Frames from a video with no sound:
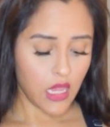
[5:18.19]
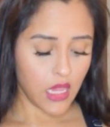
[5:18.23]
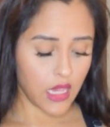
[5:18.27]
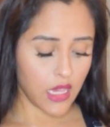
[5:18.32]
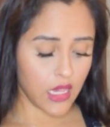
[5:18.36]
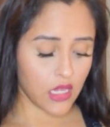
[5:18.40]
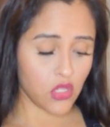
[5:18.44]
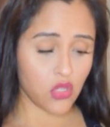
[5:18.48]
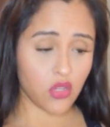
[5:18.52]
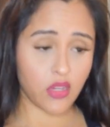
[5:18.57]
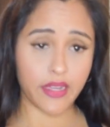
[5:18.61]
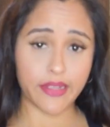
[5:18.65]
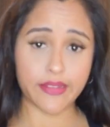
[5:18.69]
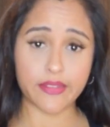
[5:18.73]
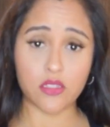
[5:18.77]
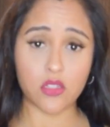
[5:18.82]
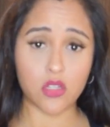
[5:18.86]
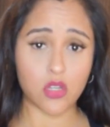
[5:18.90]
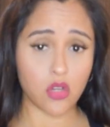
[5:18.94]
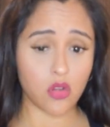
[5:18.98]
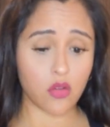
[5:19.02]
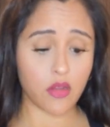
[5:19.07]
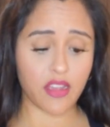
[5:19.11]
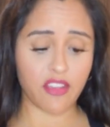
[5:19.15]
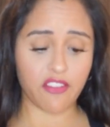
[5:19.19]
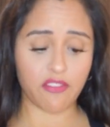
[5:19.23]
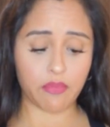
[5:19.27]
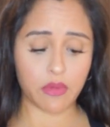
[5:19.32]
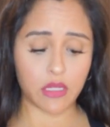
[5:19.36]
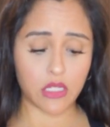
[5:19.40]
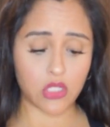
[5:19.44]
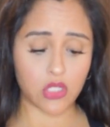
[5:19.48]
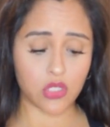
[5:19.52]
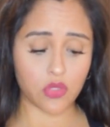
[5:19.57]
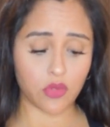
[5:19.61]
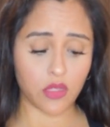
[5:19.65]
And you guys know I've
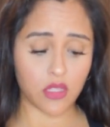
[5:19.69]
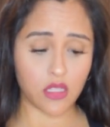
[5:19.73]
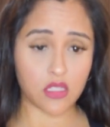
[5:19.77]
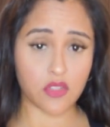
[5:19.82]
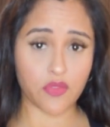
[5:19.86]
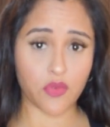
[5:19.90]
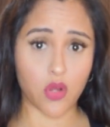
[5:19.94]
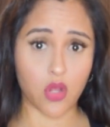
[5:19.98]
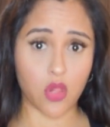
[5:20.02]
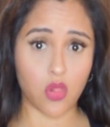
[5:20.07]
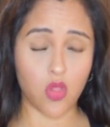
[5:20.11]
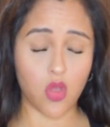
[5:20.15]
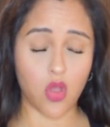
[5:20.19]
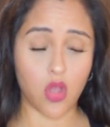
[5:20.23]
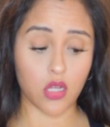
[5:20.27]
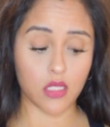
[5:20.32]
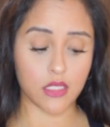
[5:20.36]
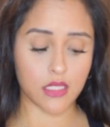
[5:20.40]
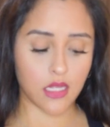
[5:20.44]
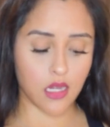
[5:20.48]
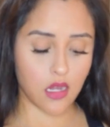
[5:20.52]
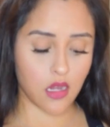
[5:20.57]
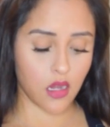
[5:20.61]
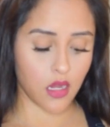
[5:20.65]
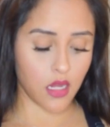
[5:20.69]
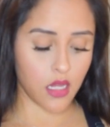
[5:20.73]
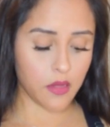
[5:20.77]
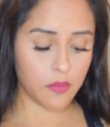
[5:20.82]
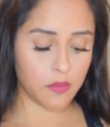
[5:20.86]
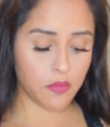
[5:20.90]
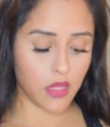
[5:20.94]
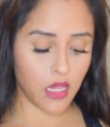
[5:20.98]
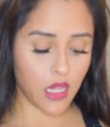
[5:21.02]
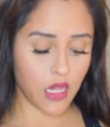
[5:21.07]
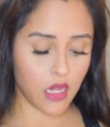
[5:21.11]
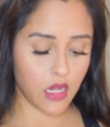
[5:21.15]
been doing this for a long
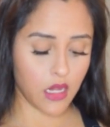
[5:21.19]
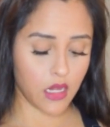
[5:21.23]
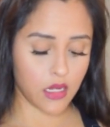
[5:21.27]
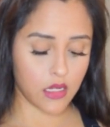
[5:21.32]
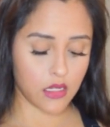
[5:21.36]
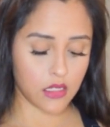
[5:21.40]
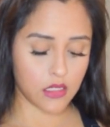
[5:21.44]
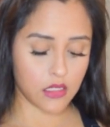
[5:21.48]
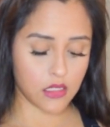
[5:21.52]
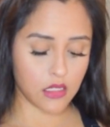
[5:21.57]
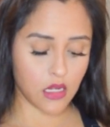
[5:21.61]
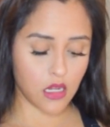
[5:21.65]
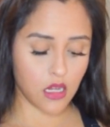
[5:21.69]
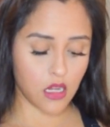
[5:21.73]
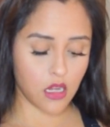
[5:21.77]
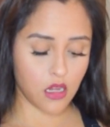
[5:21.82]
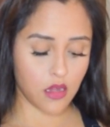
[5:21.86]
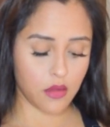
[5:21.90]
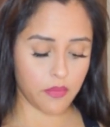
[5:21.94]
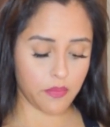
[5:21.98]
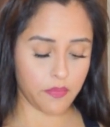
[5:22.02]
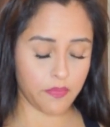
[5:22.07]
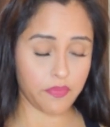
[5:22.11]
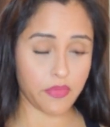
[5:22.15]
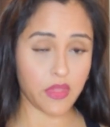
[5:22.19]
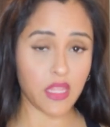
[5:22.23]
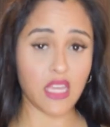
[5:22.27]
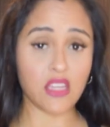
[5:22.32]
time, and um,